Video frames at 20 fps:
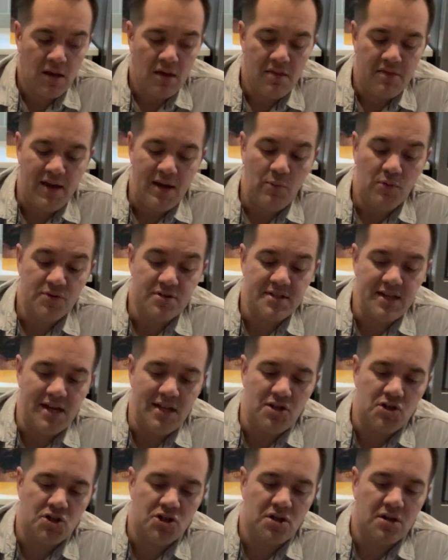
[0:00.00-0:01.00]
They will
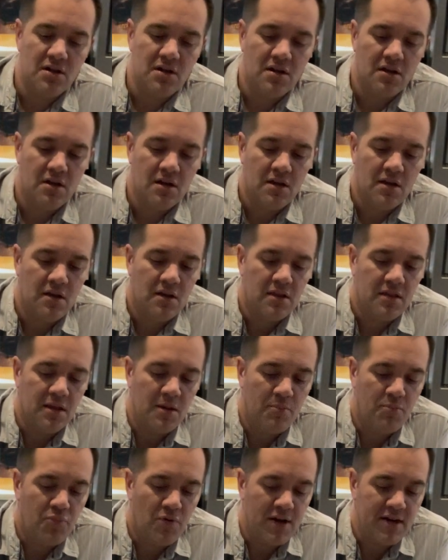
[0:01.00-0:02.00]
ditch the
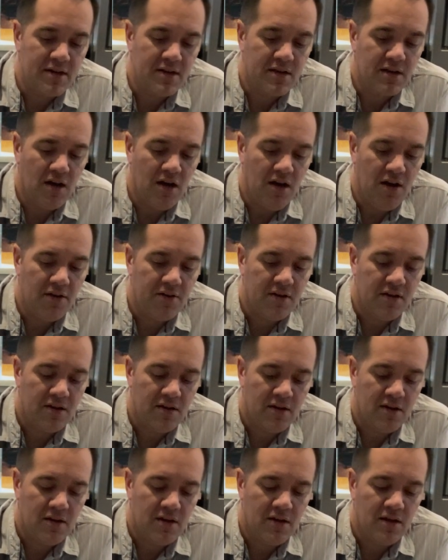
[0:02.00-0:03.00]
brake card
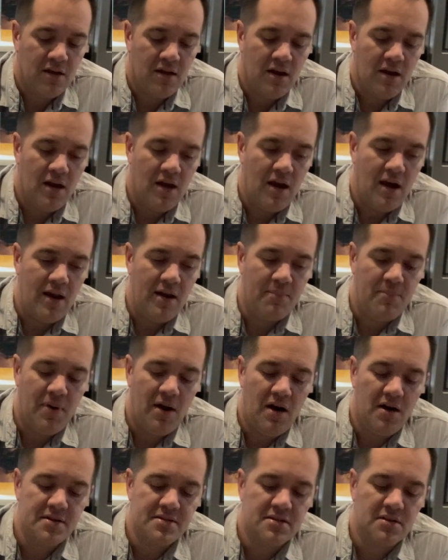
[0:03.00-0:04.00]
and
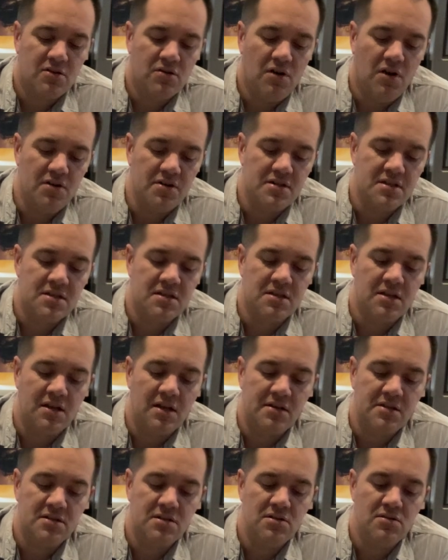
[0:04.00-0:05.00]
pass across the
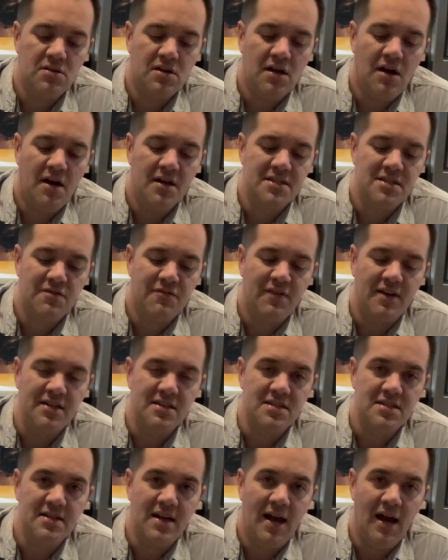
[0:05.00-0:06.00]
other 2 cards
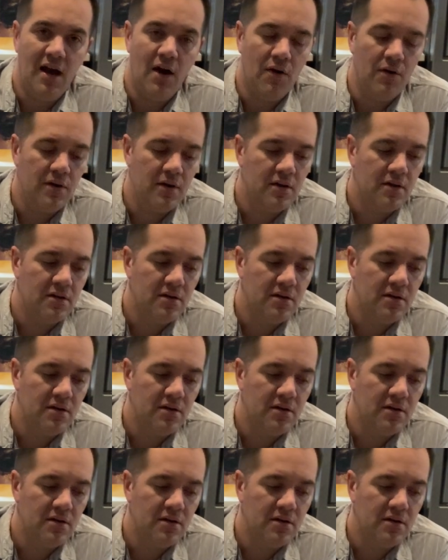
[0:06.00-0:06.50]
face down